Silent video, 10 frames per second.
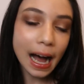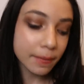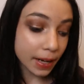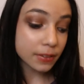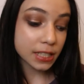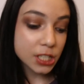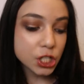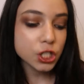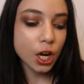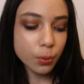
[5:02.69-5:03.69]

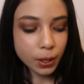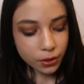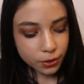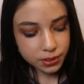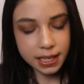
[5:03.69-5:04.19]
Foundations are one of those